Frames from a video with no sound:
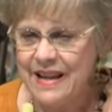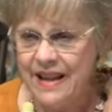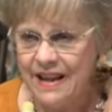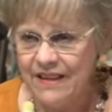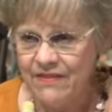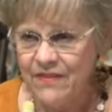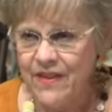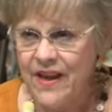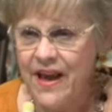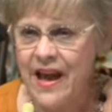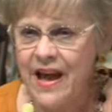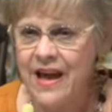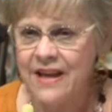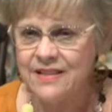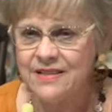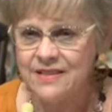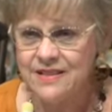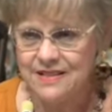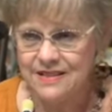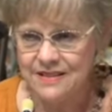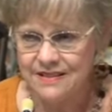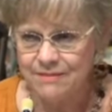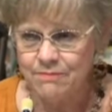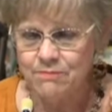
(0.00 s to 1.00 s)
And
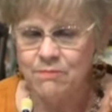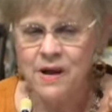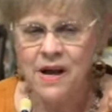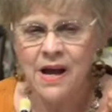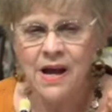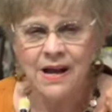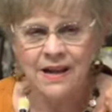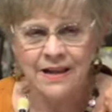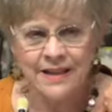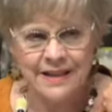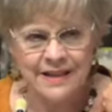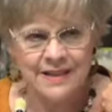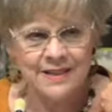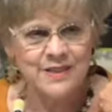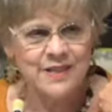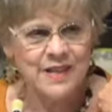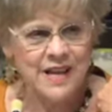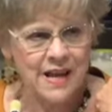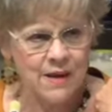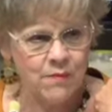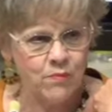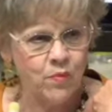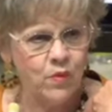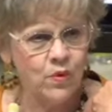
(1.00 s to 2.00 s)
that's my
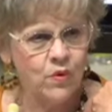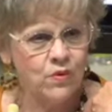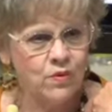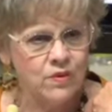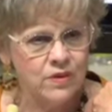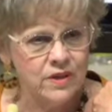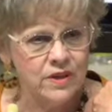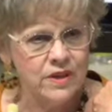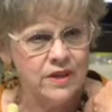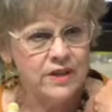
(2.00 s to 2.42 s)
example